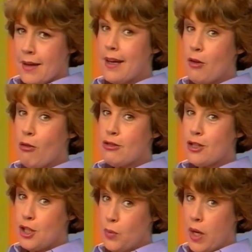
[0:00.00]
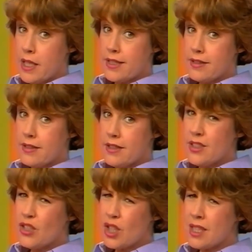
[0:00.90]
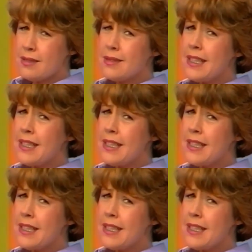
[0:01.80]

And on she went, just